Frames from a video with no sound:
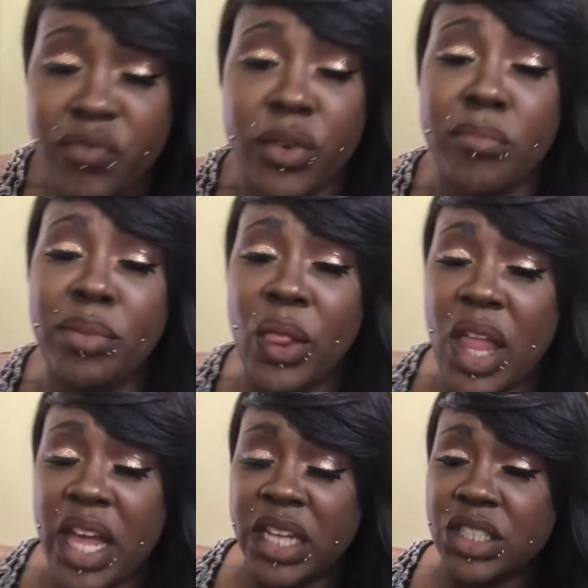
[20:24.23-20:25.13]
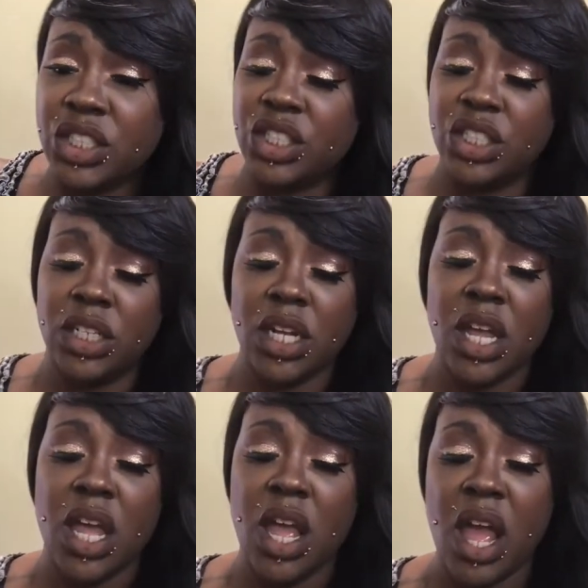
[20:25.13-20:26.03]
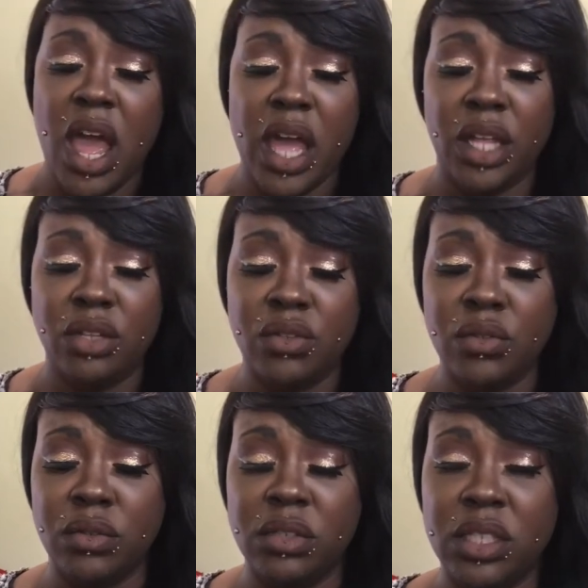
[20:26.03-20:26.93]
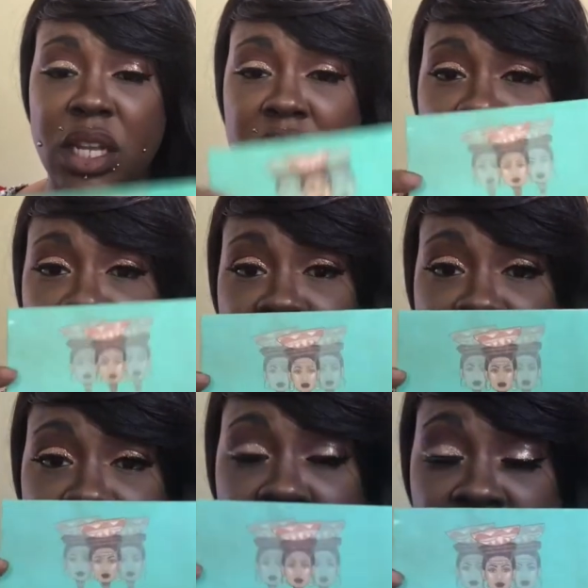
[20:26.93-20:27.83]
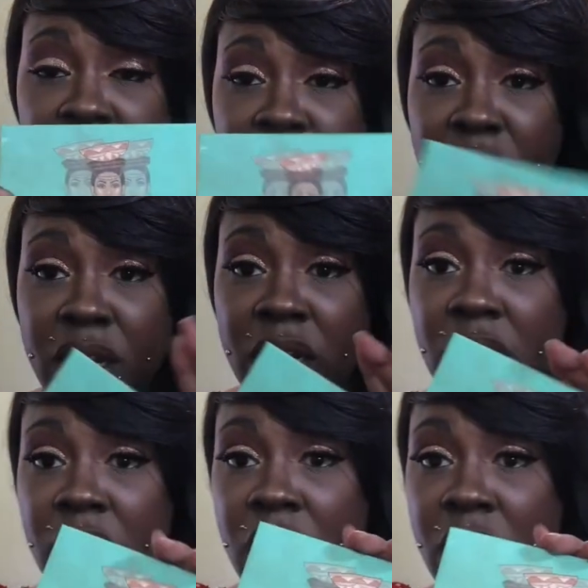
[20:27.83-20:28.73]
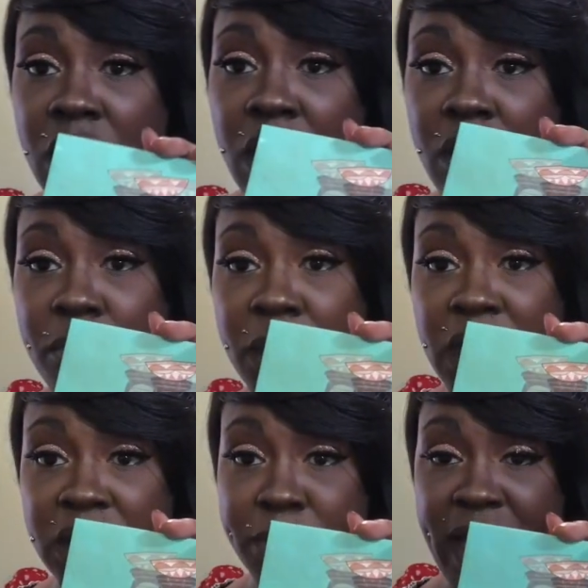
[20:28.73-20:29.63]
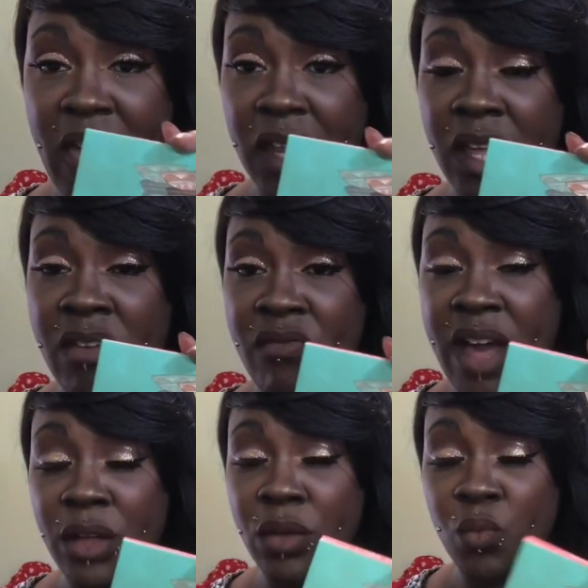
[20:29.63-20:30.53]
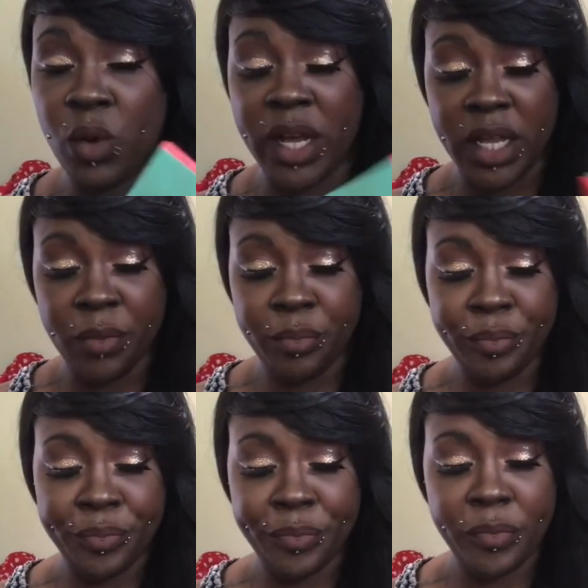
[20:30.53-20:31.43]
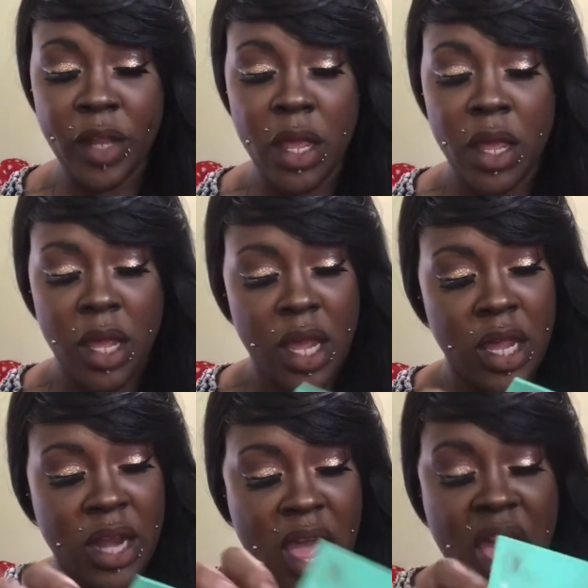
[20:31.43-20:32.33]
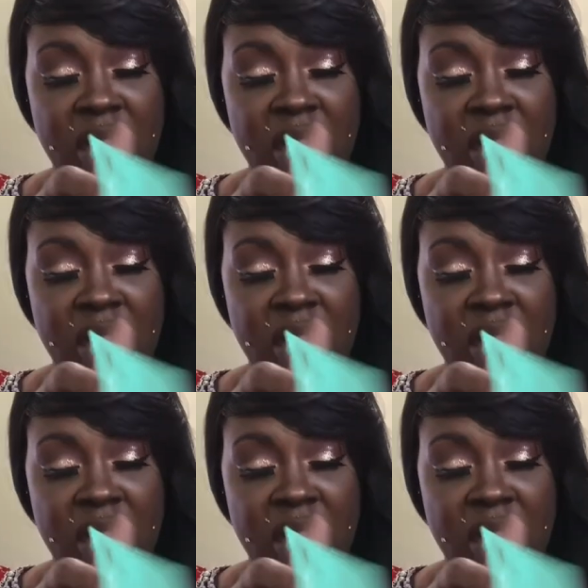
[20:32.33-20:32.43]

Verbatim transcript: for blush, I used the Saharan Blush Palette Volume 1. And I